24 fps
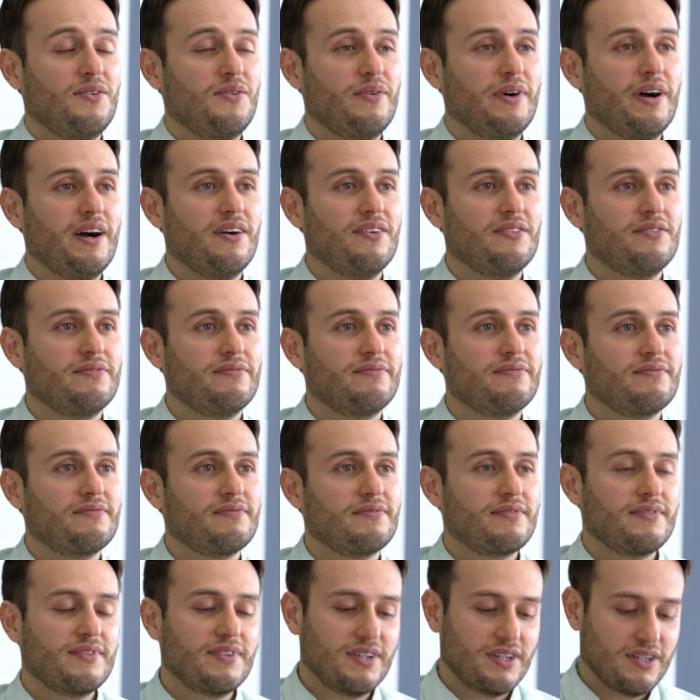Wow,
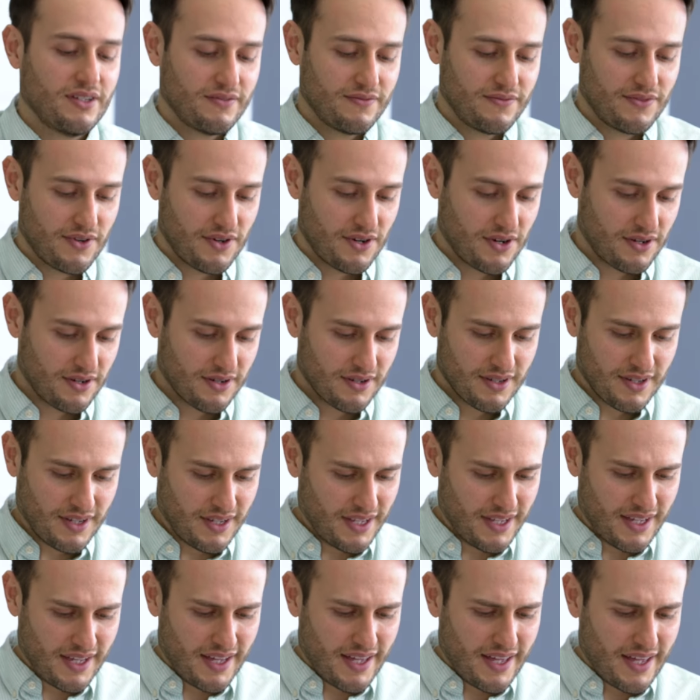good for her.
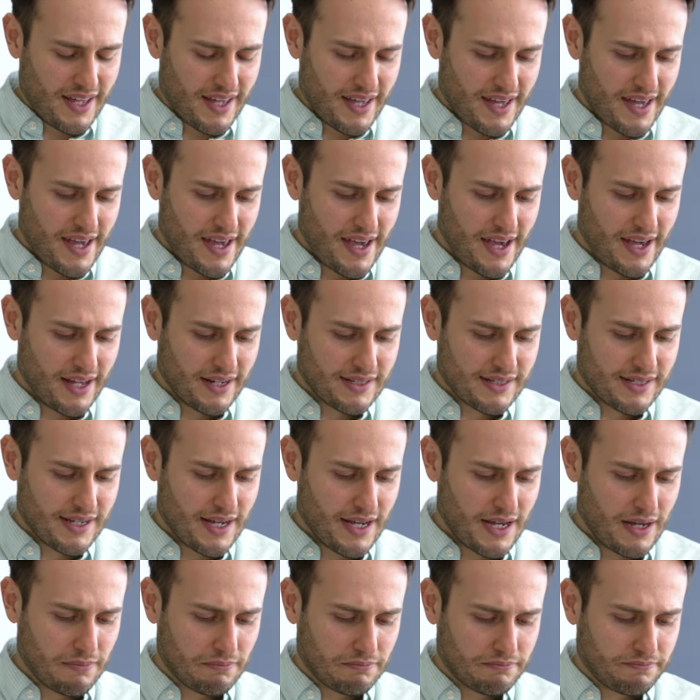And
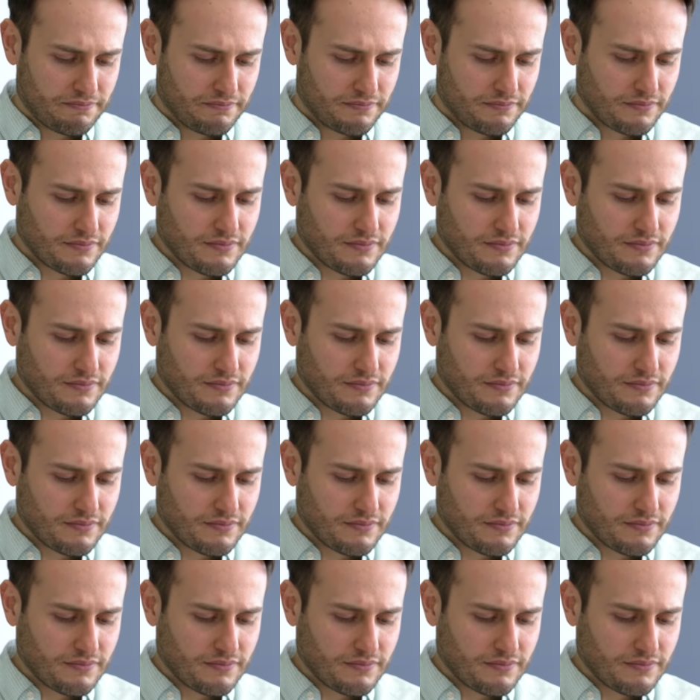um,